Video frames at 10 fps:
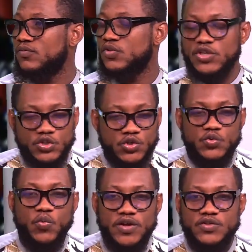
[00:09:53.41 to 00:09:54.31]
They
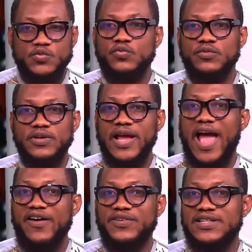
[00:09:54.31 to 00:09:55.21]
just want to
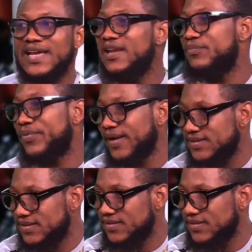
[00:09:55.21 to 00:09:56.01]
have the daily bread.